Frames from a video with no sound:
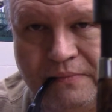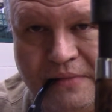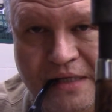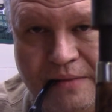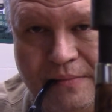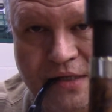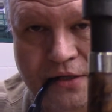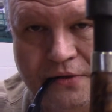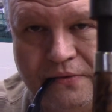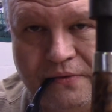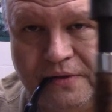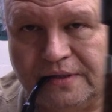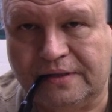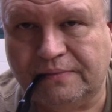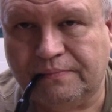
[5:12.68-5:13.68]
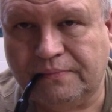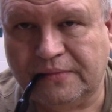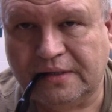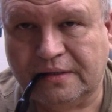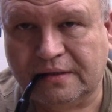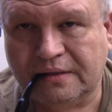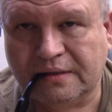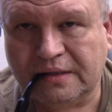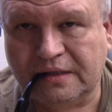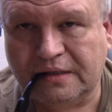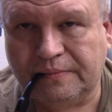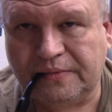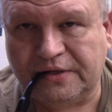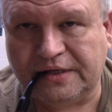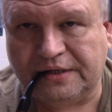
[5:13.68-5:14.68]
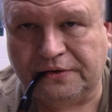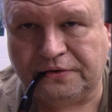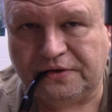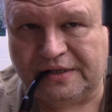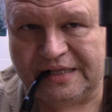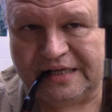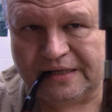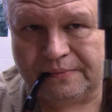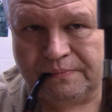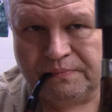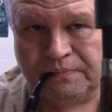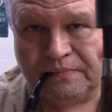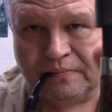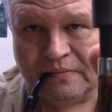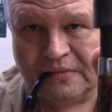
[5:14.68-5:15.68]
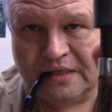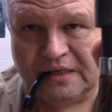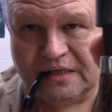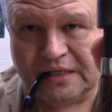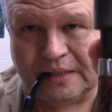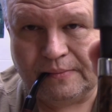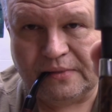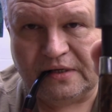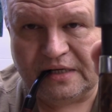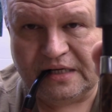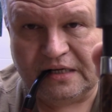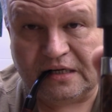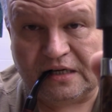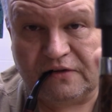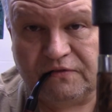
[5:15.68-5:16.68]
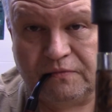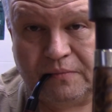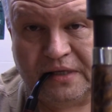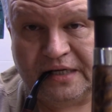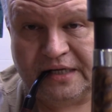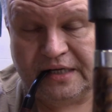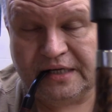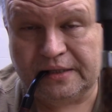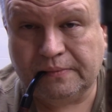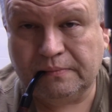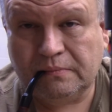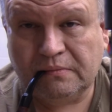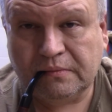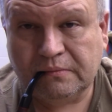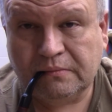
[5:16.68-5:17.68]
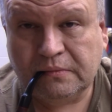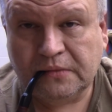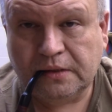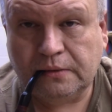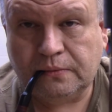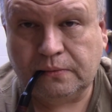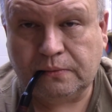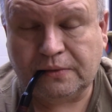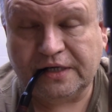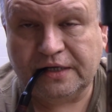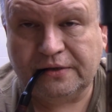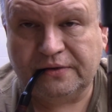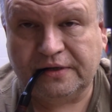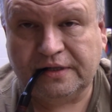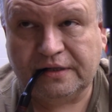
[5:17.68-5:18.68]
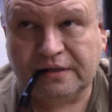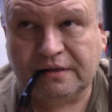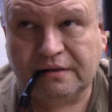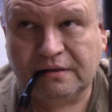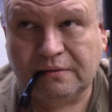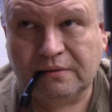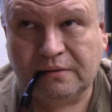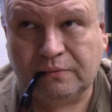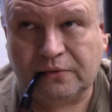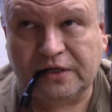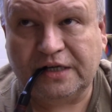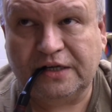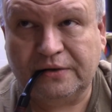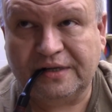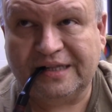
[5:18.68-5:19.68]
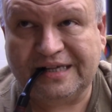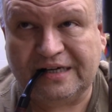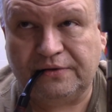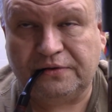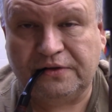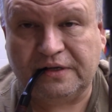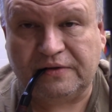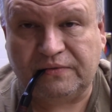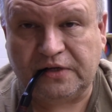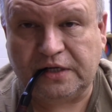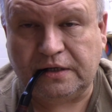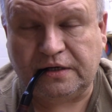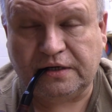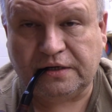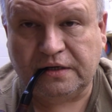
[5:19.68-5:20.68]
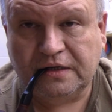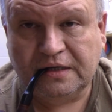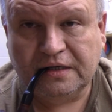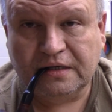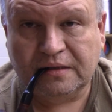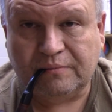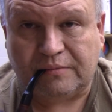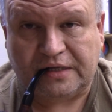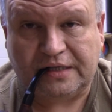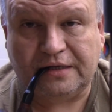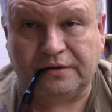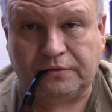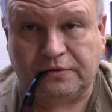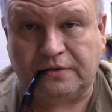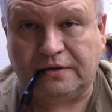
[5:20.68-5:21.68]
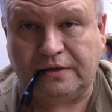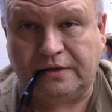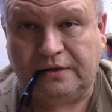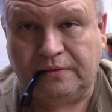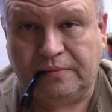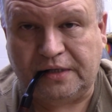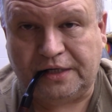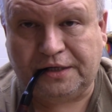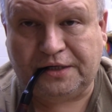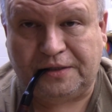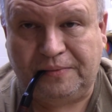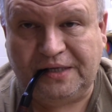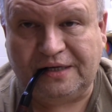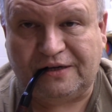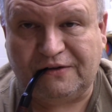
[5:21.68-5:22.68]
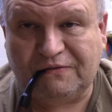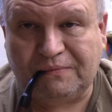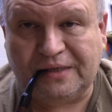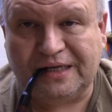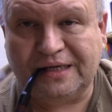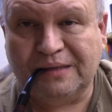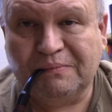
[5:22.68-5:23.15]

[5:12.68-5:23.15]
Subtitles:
I measured wrong. I hope you can see that. I'm only off by 100 thousandths of an inch, but that's certainly too much to be off by.